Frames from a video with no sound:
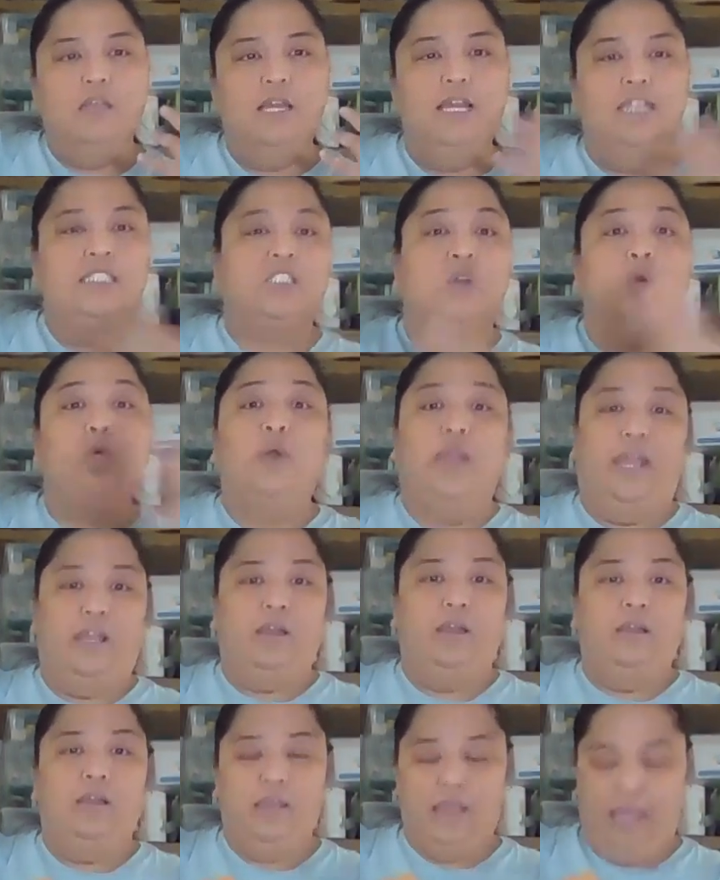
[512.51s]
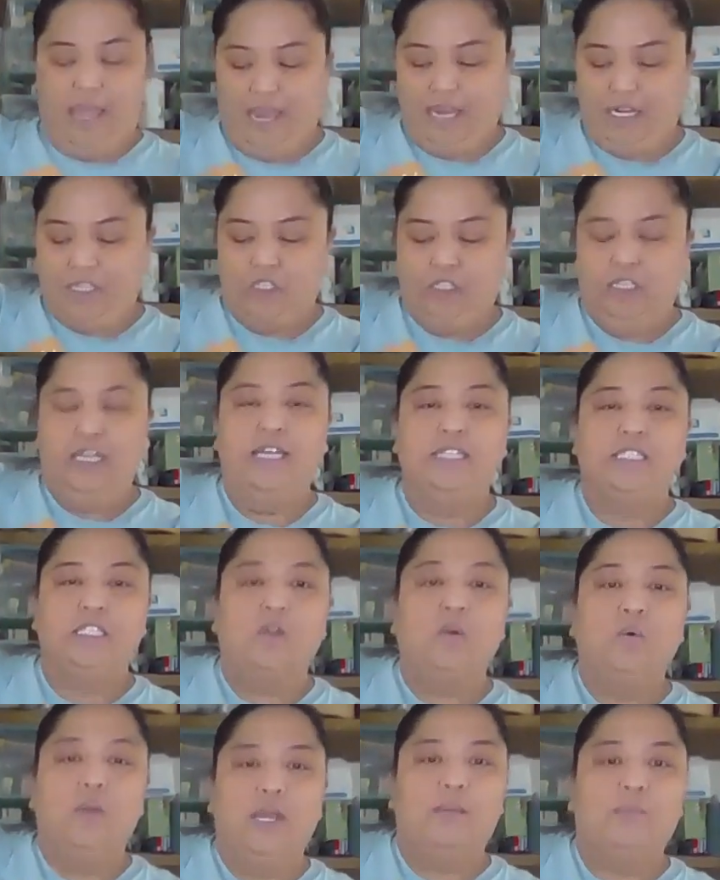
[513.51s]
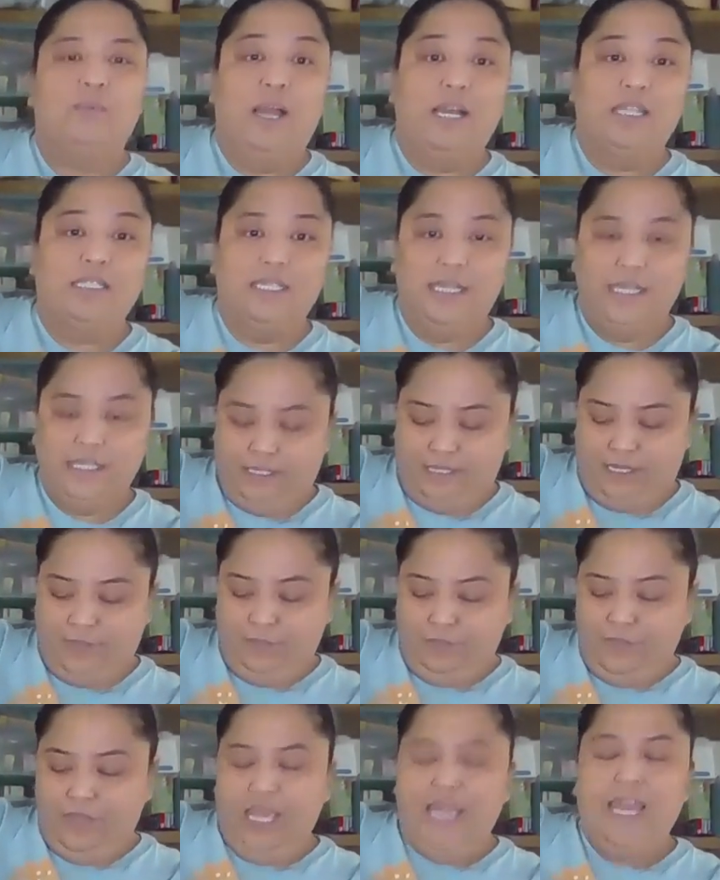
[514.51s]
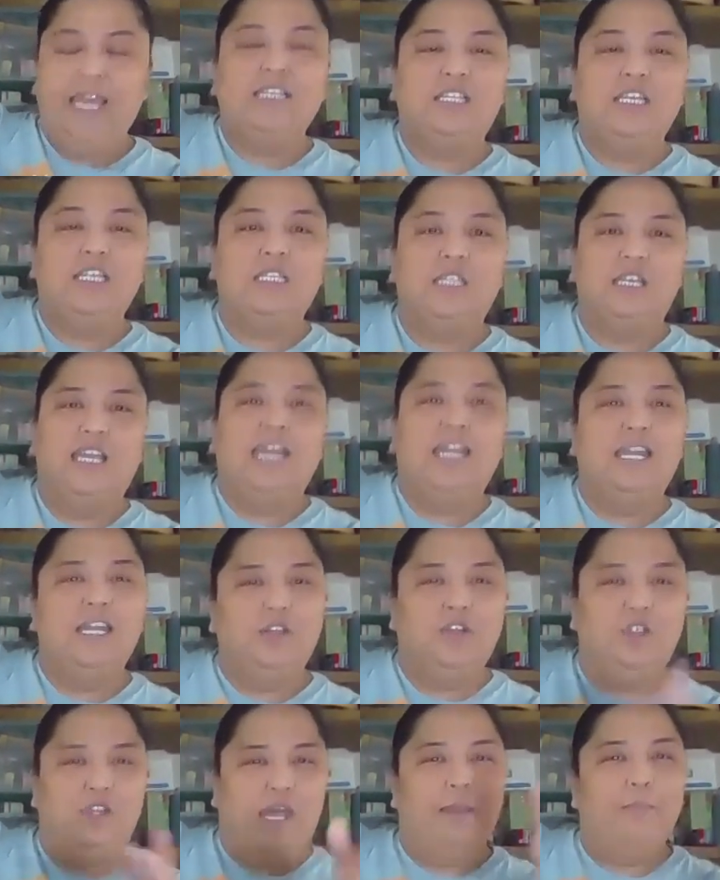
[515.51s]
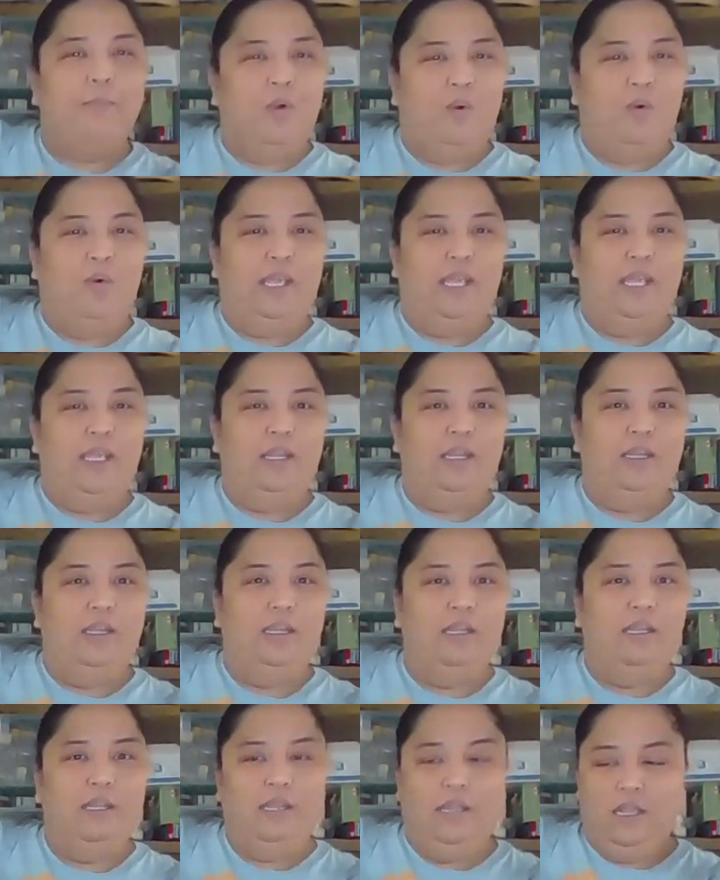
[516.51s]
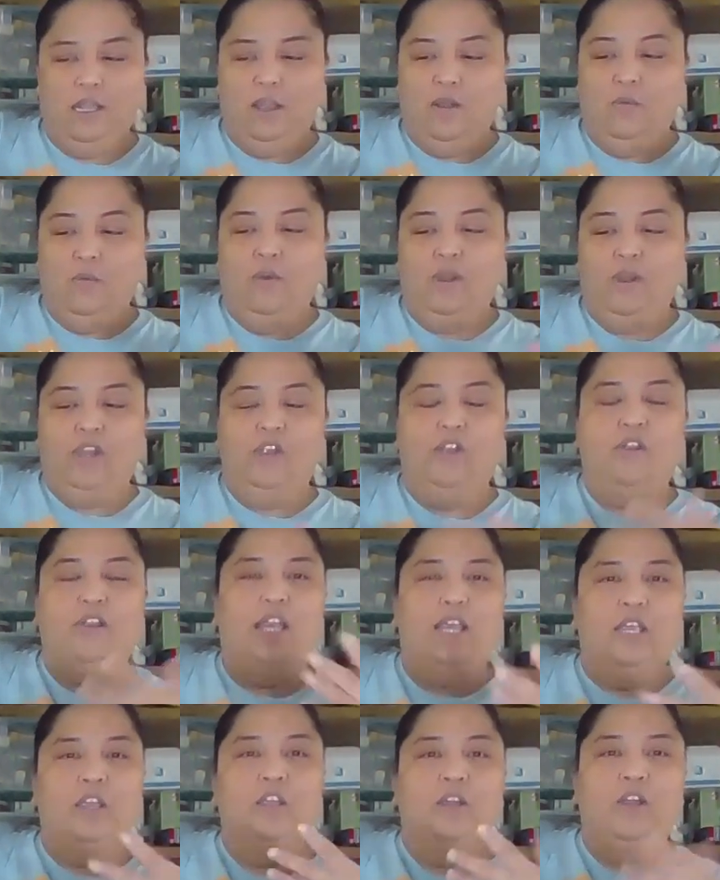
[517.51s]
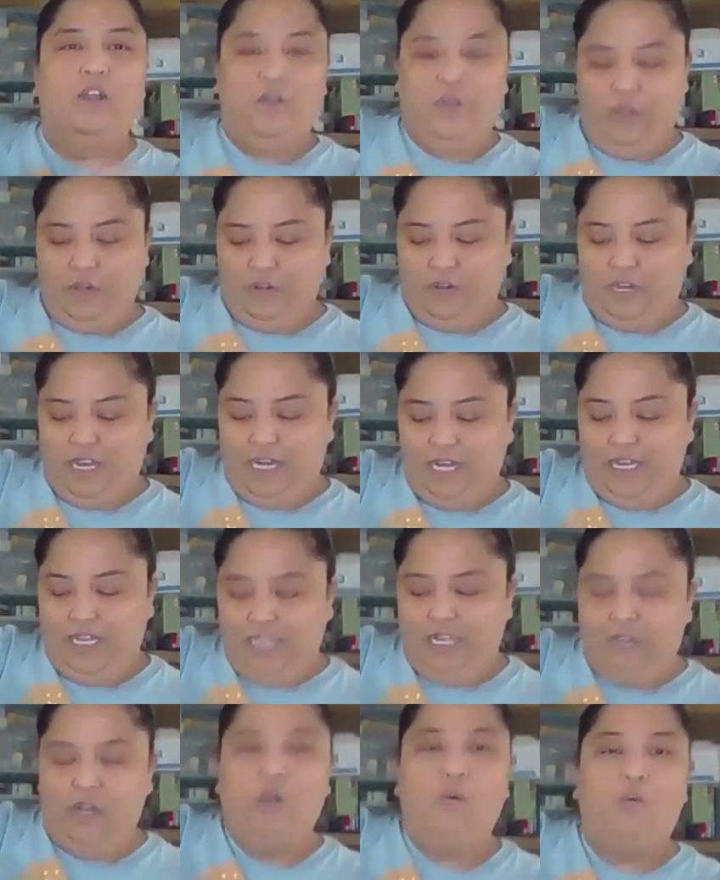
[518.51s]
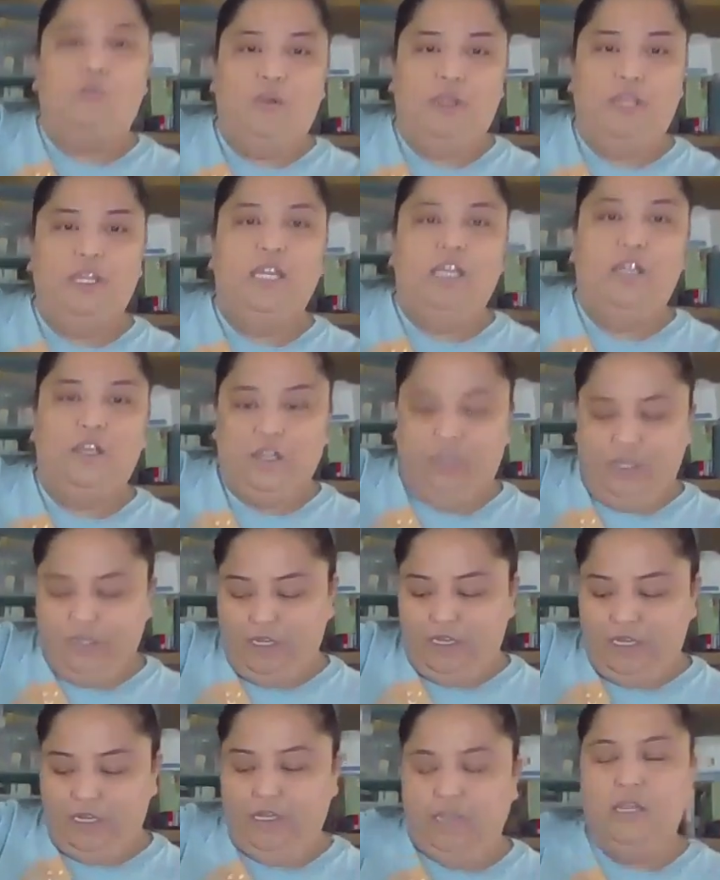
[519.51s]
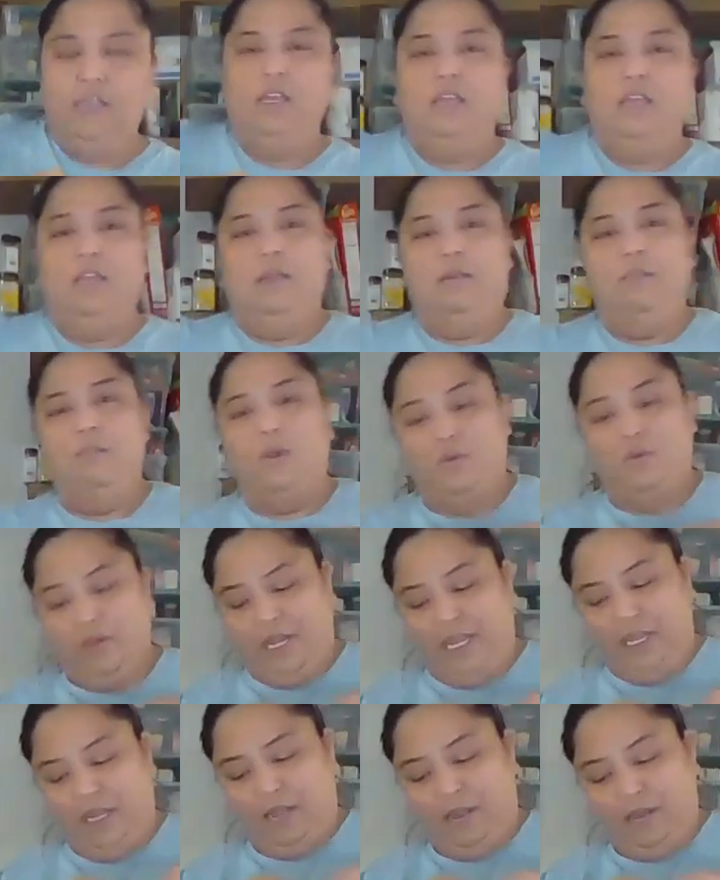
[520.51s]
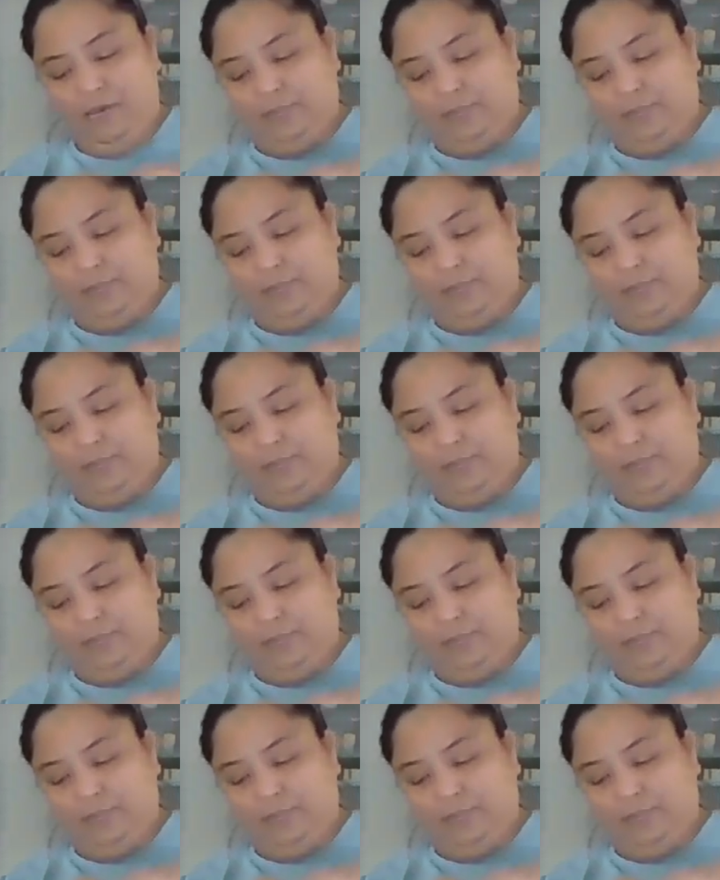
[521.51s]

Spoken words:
it's quick, actually. It's a quick process. It's just getting to that point where you're getting it a really good meringue.